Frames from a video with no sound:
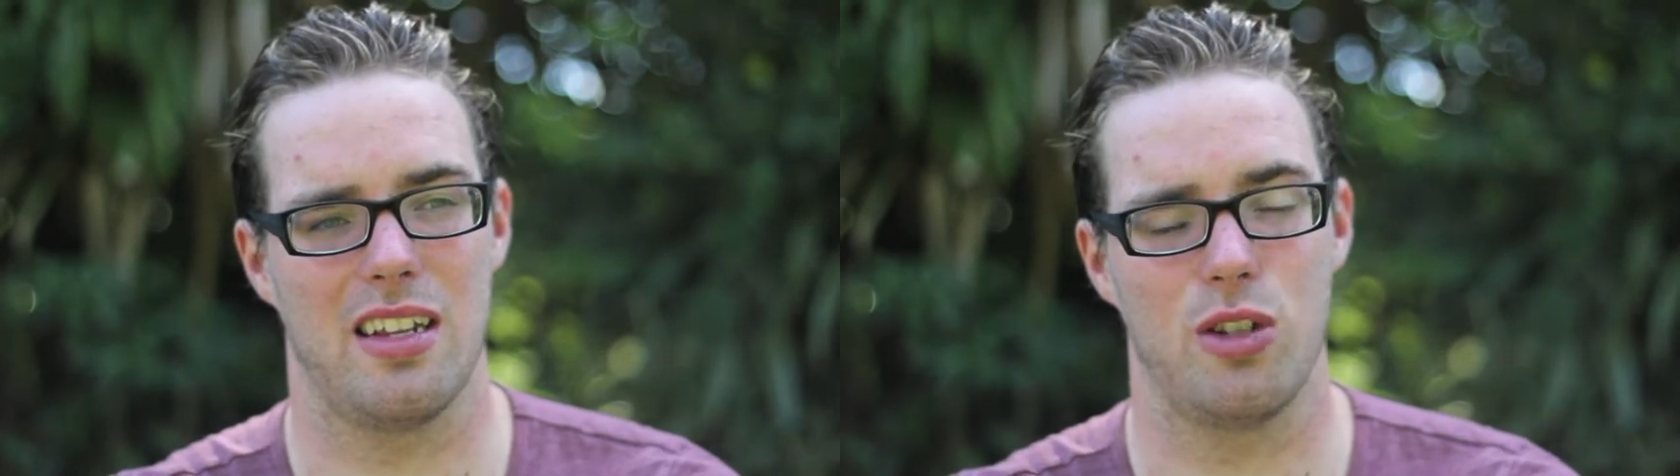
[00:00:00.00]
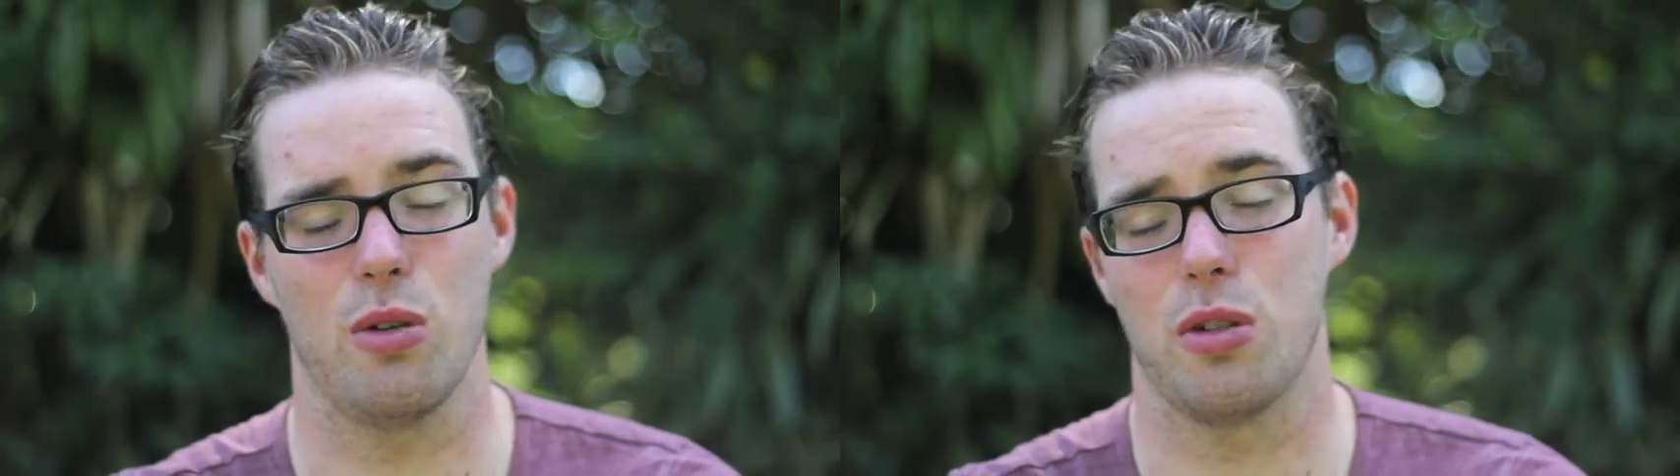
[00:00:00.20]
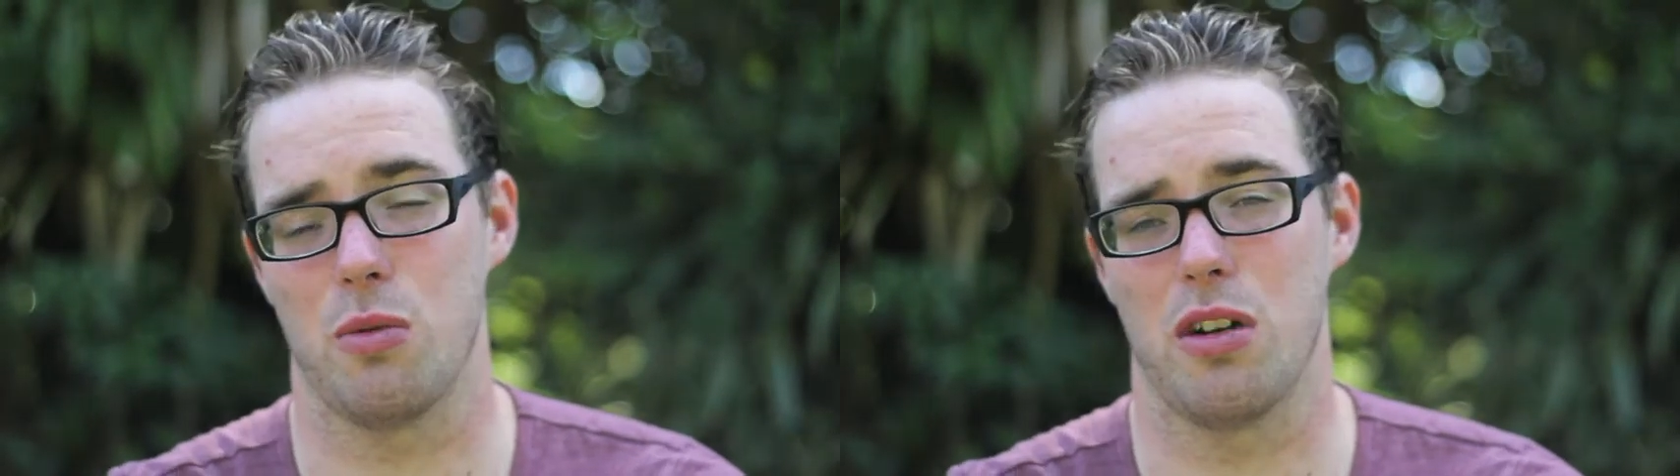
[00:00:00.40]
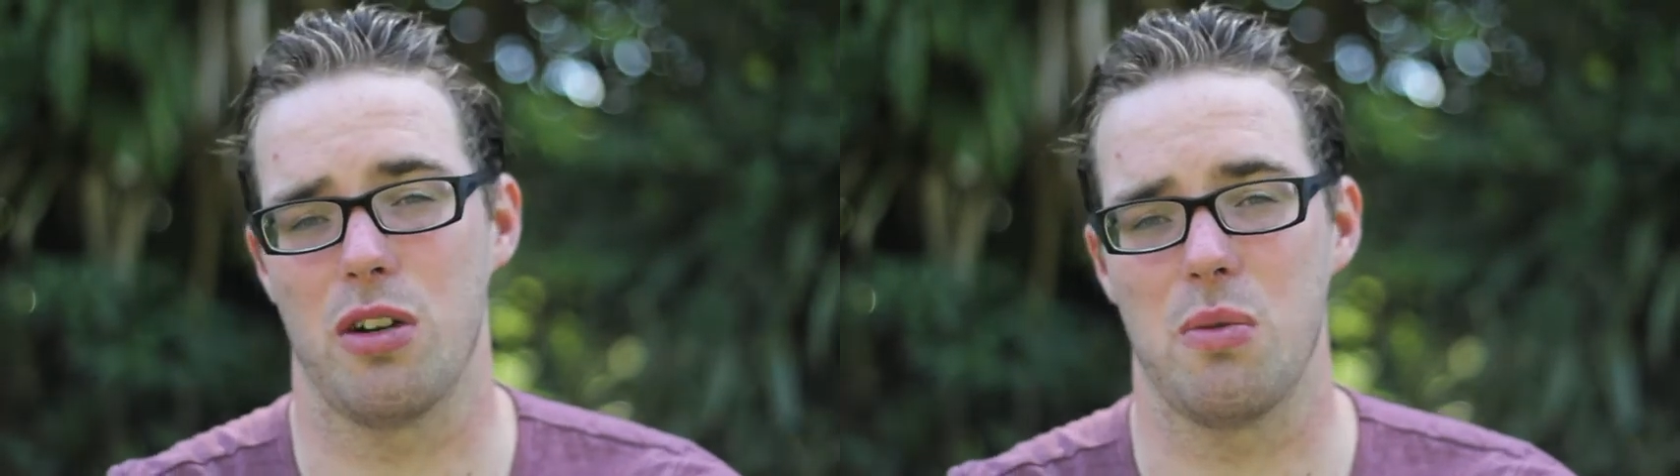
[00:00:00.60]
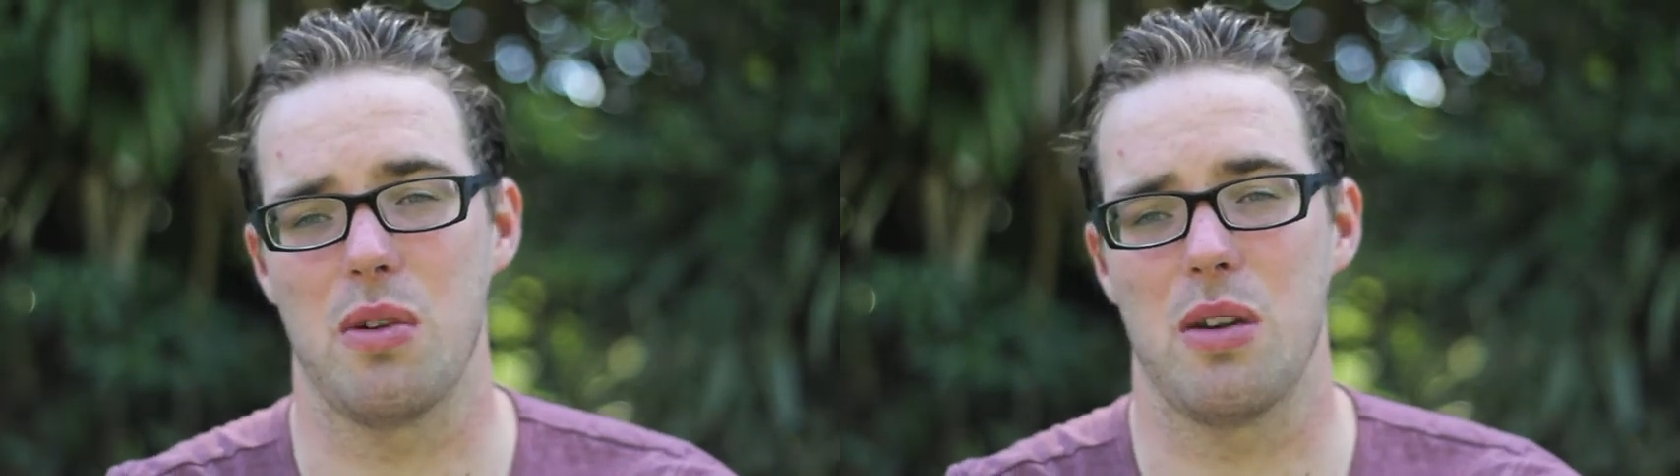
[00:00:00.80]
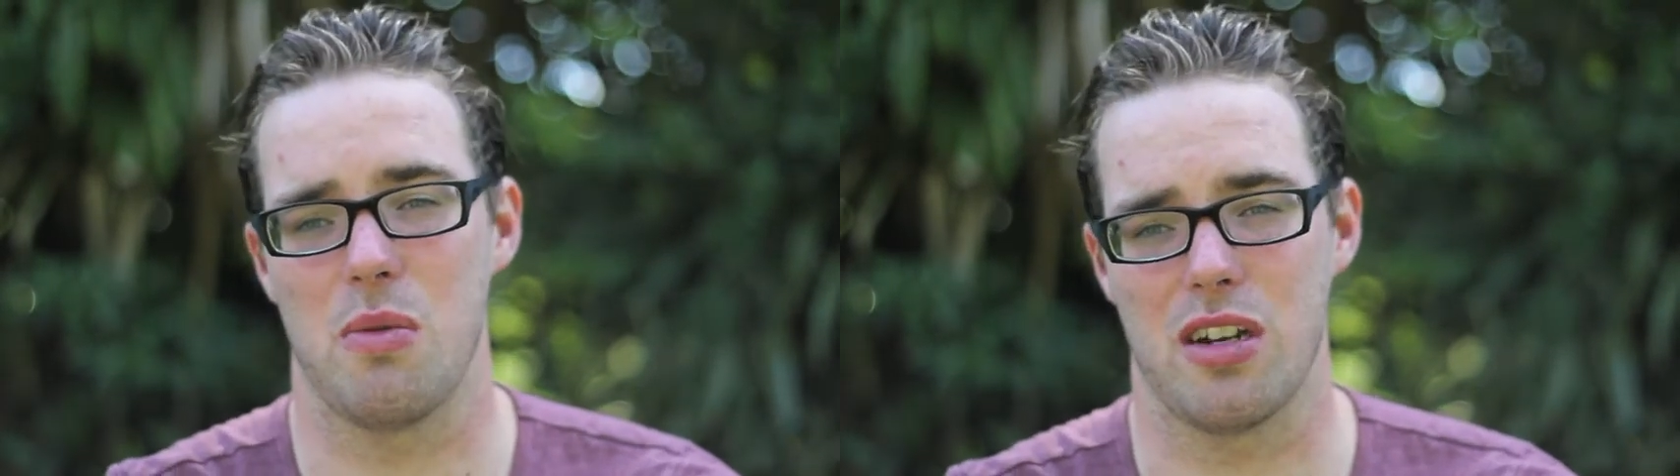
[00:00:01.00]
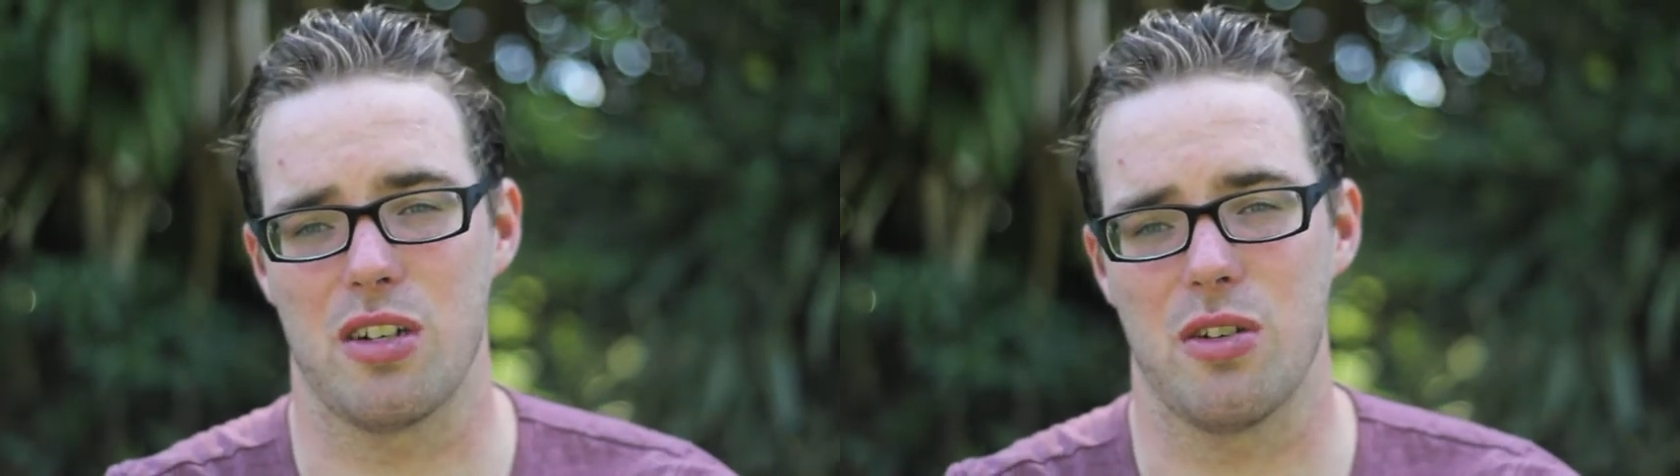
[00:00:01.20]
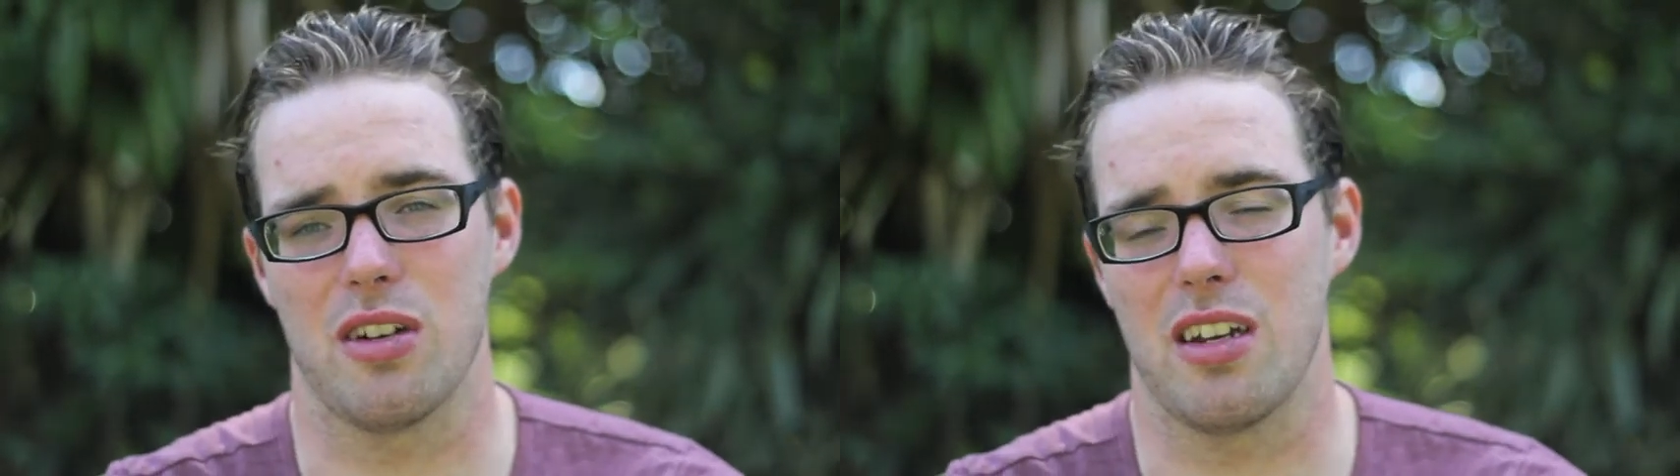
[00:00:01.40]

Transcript: do what you want to do when you want to do it,